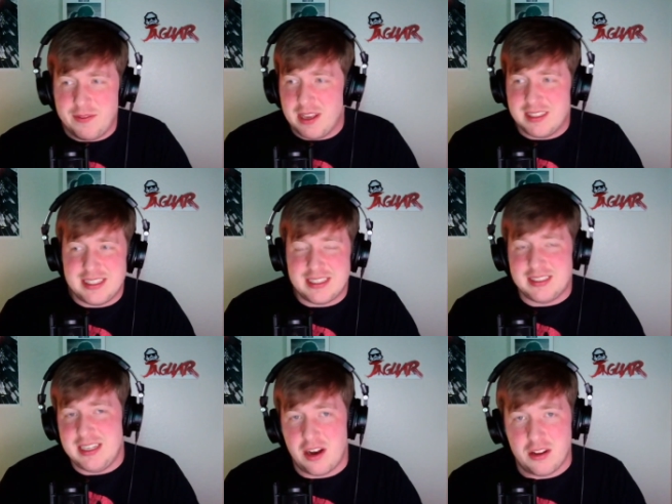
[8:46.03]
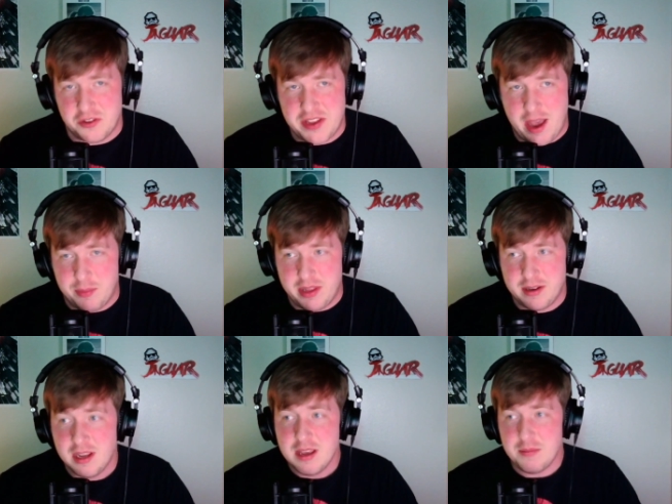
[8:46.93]
a sixty dollar tablet
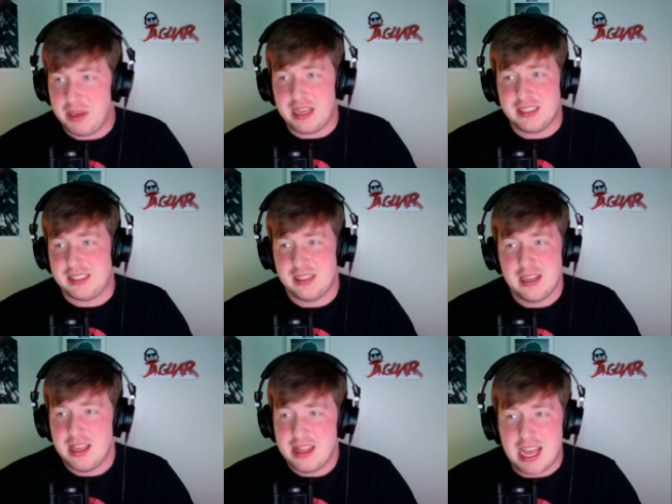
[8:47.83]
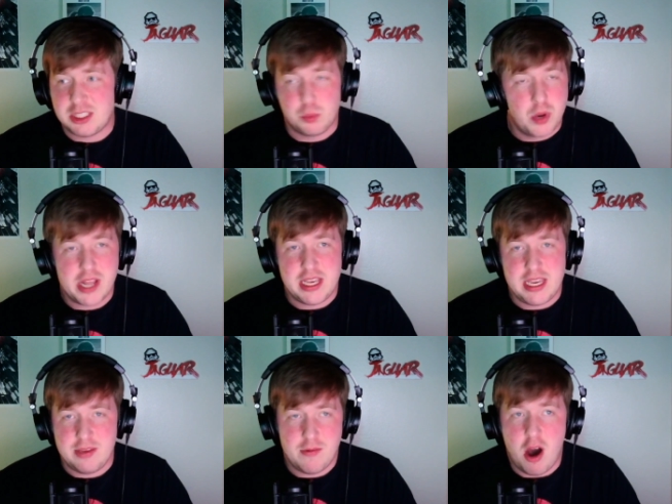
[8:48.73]
because that's
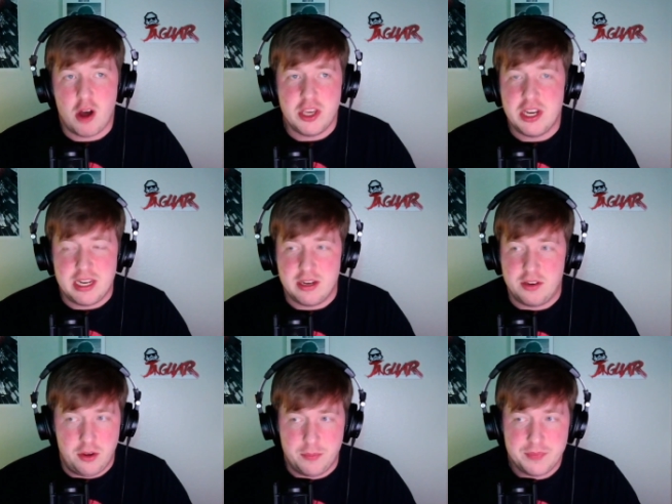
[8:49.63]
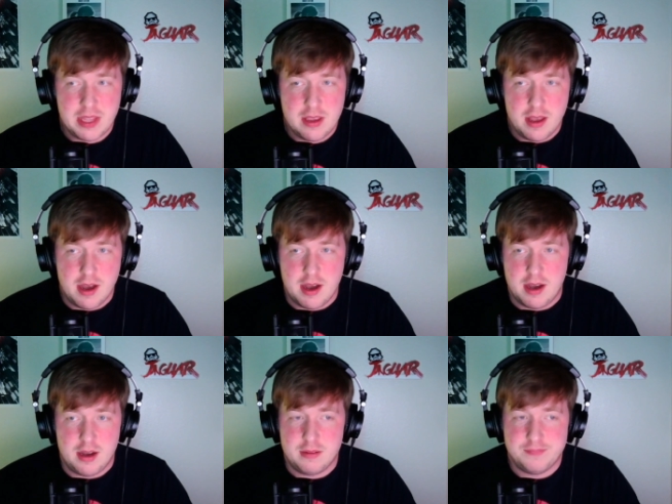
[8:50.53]
really all you need to do. Uh,